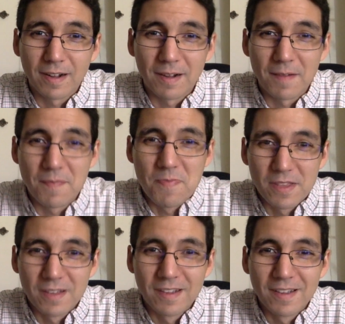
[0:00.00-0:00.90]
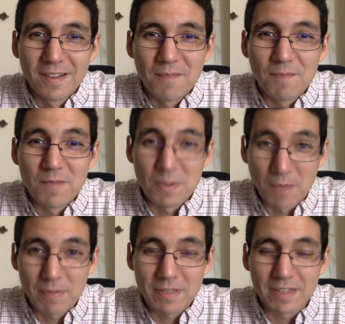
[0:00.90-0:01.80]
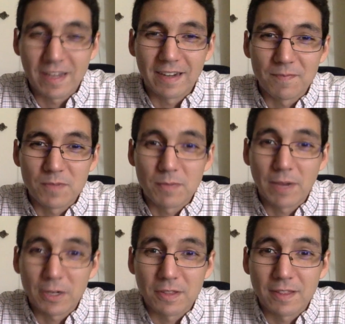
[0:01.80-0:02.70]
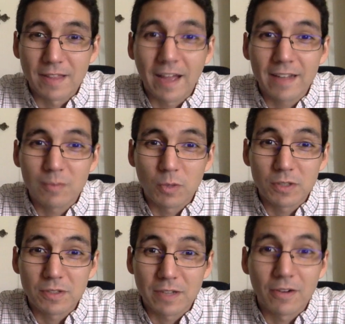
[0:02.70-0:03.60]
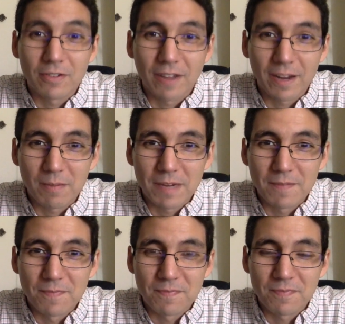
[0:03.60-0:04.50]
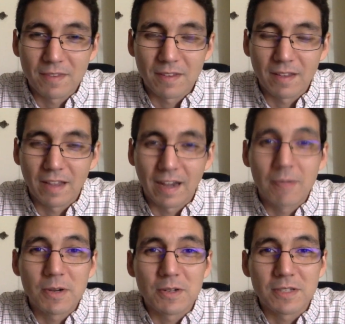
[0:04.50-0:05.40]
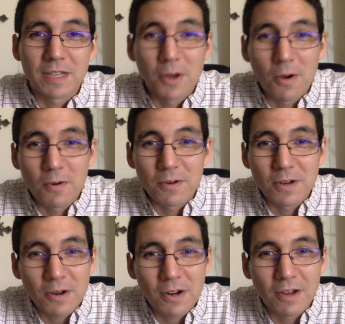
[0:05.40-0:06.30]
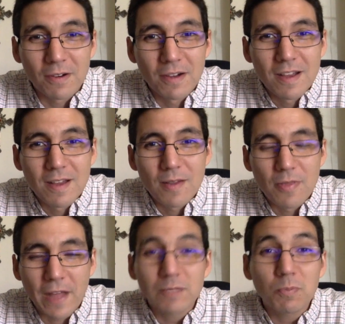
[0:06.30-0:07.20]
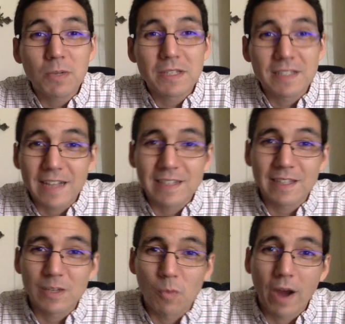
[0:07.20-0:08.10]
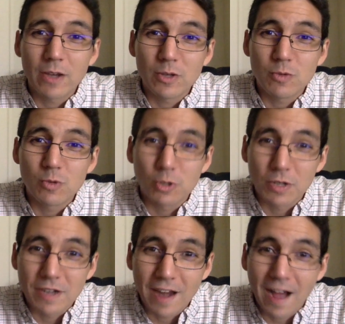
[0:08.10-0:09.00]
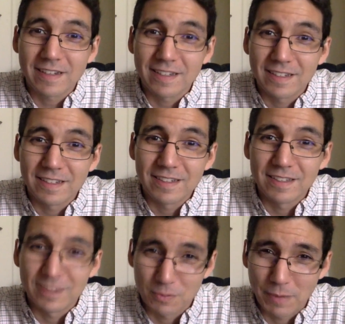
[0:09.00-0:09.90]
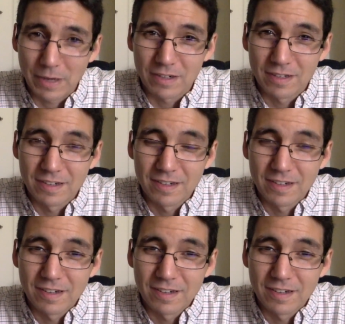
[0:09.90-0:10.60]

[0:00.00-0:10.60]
Uh, you might be saying, Sebastian, that's what's terrifying me. And I'm here to say, no, no, no, no. That's precisely why you should not despair.